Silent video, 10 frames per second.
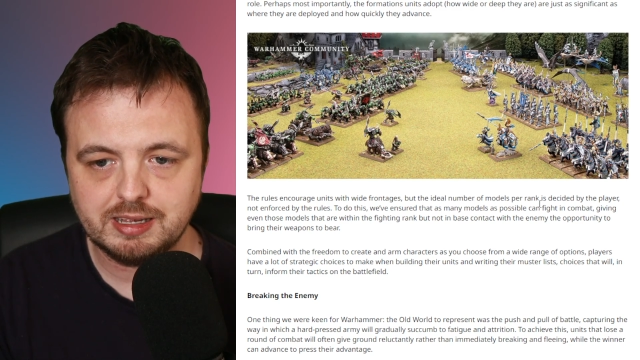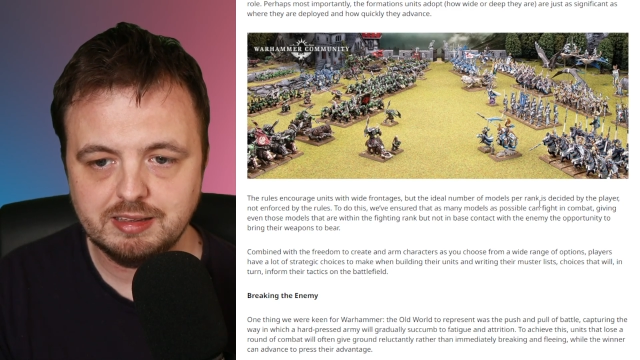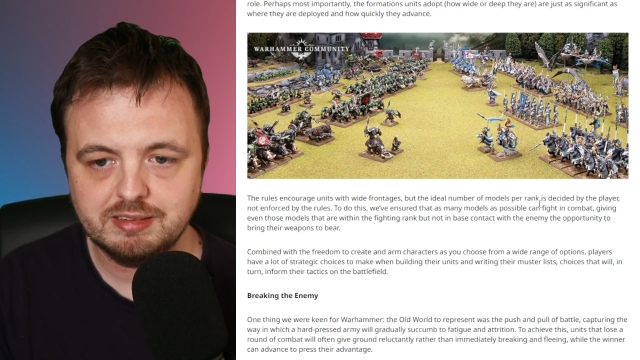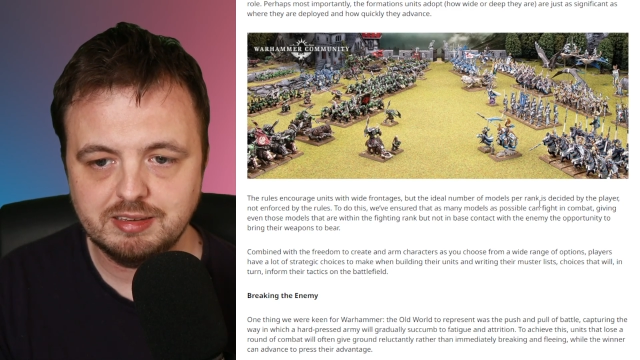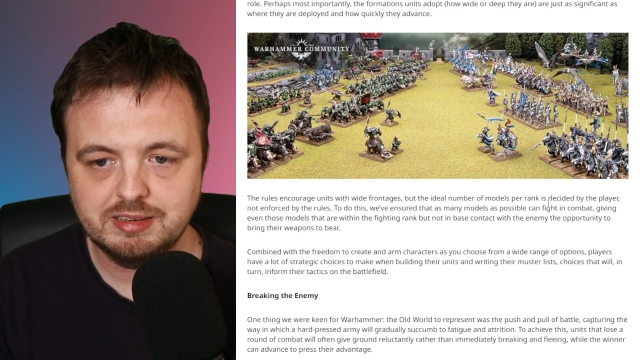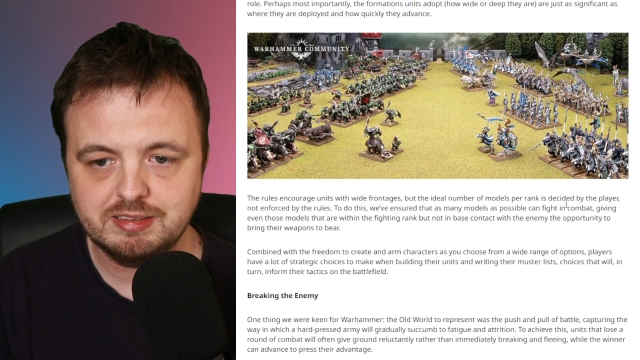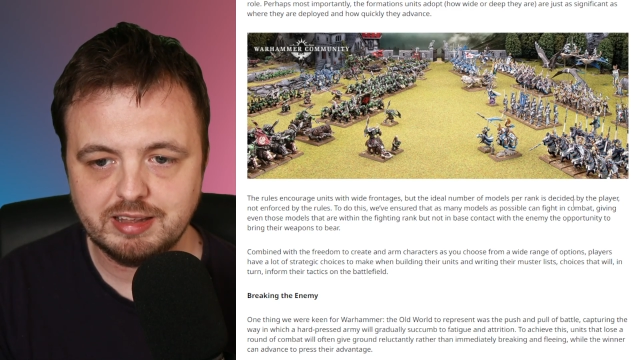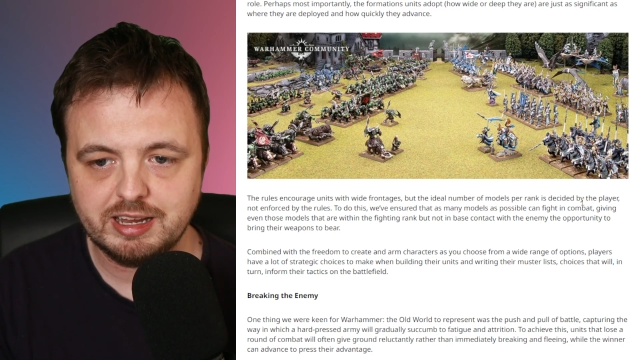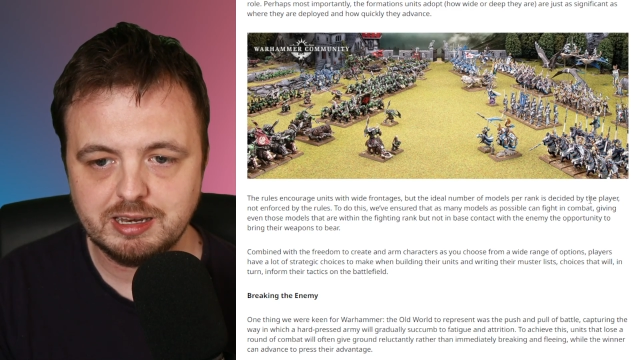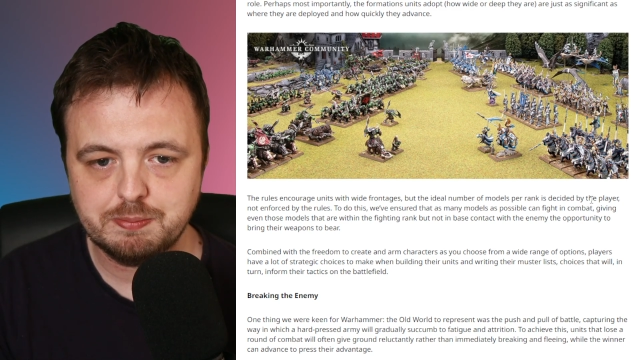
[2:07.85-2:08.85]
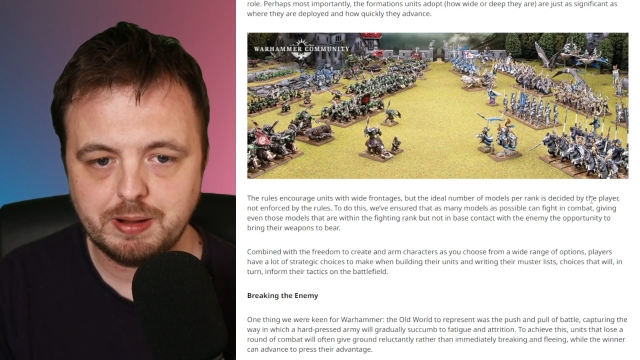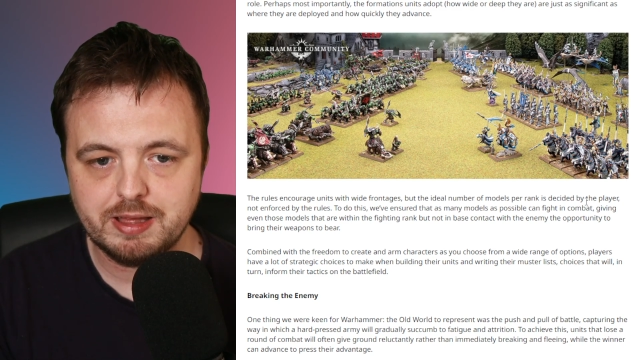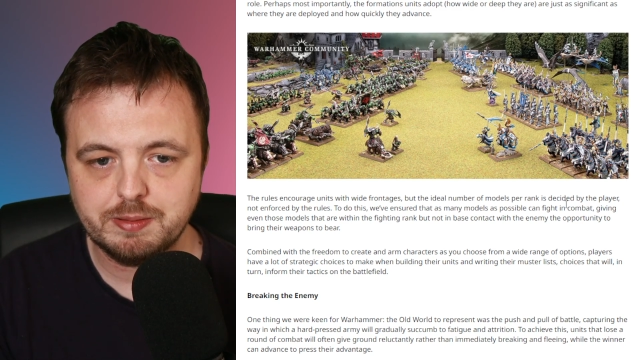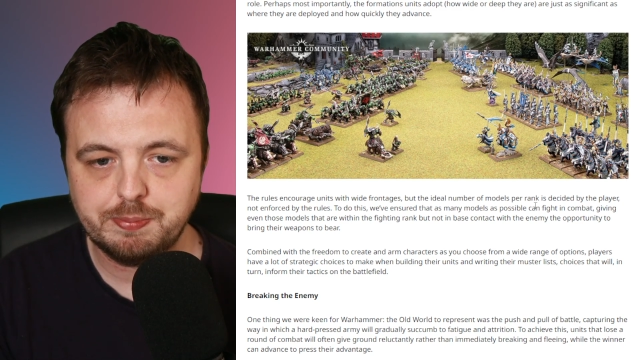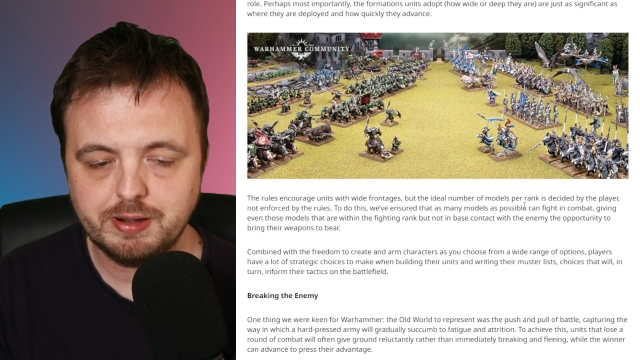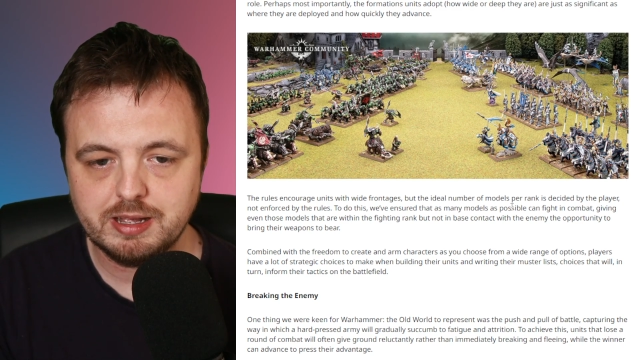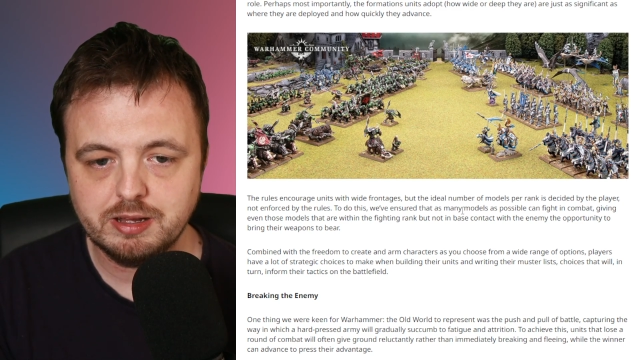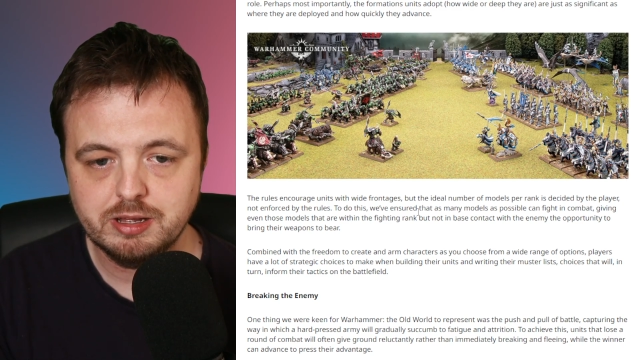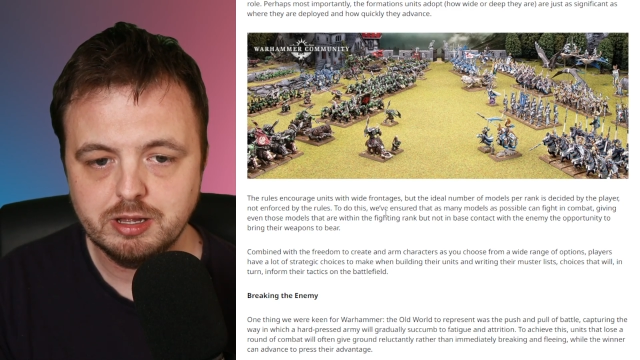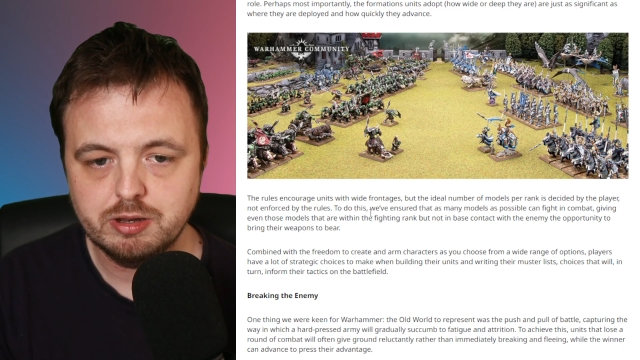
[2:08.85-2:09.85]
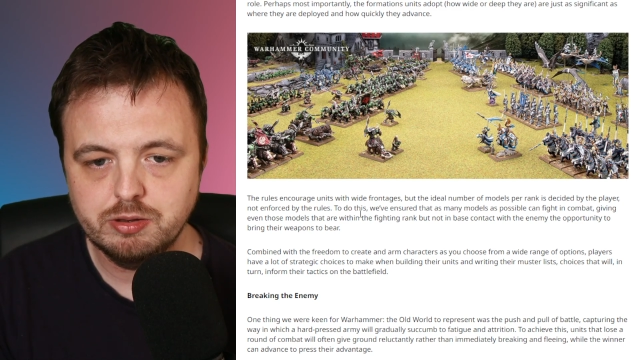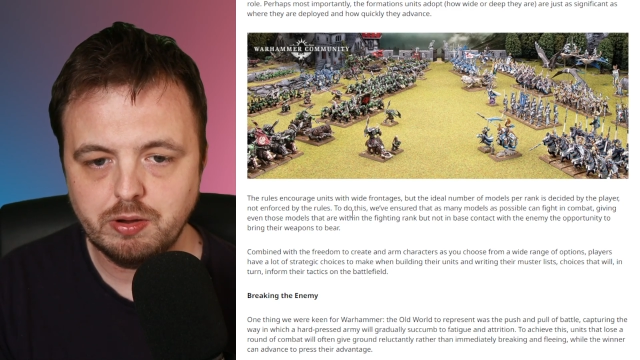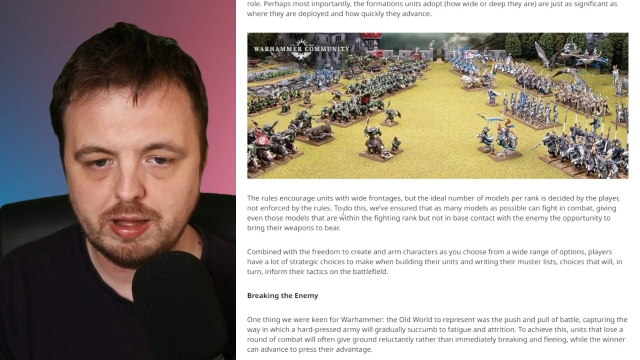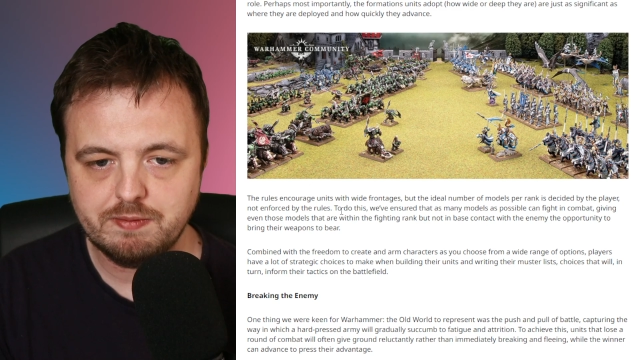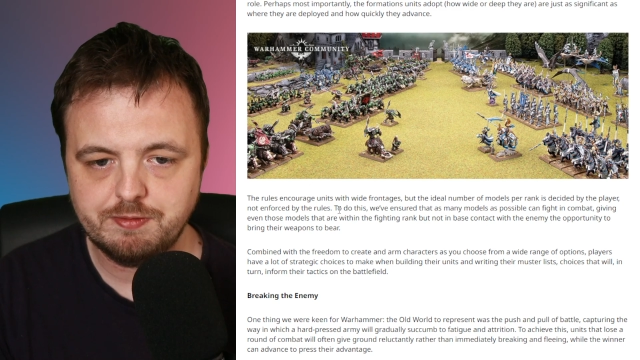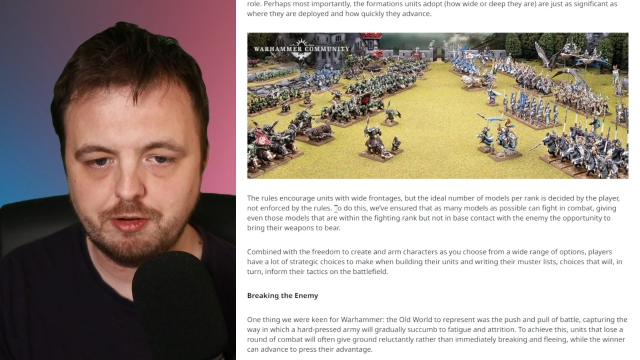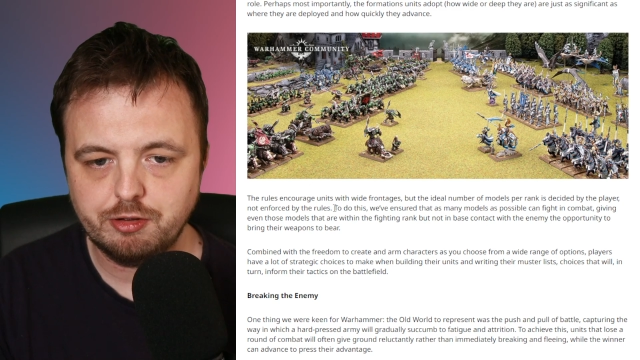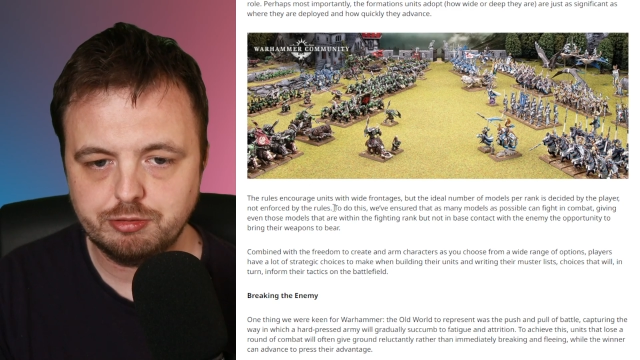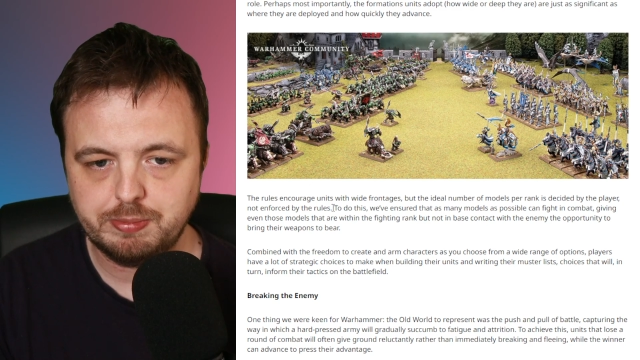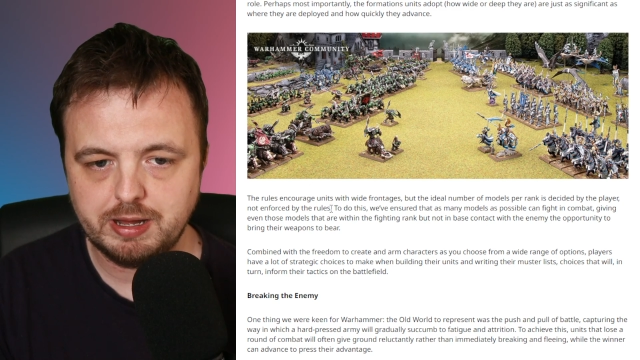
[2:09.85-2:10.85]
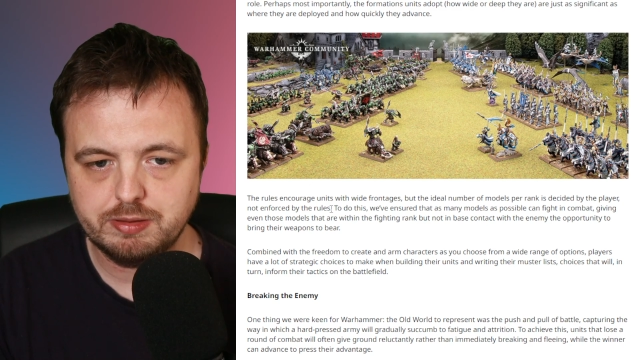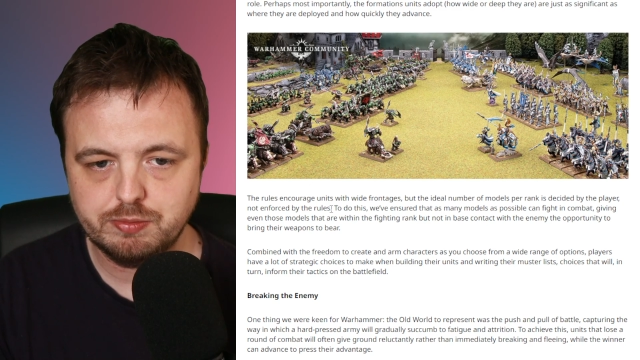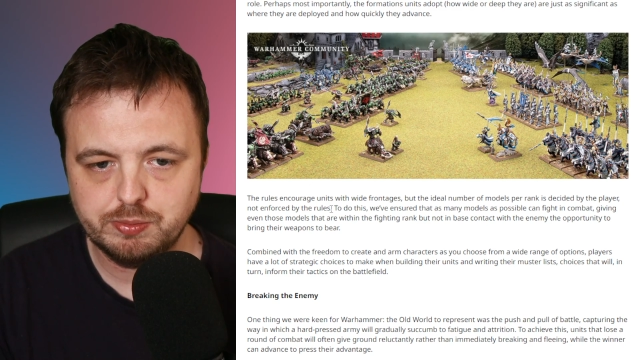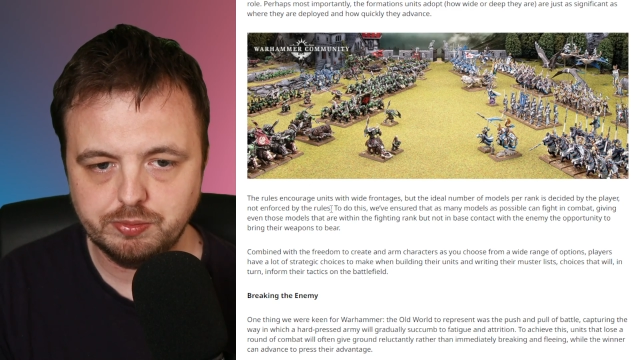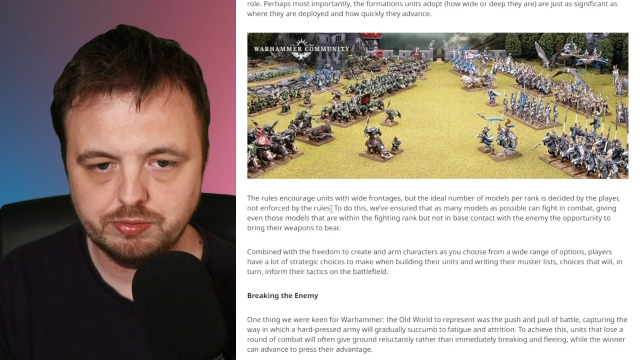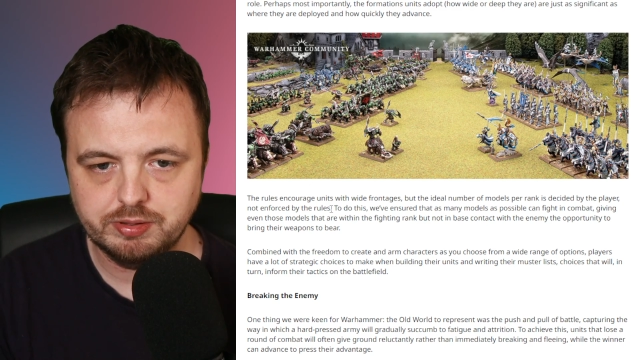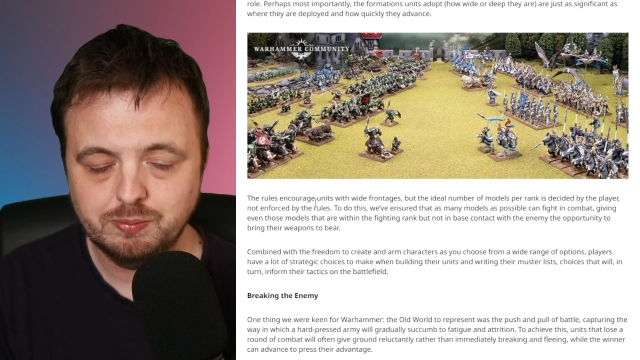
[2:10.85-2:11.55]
is decided by the player, not enforced by the rules.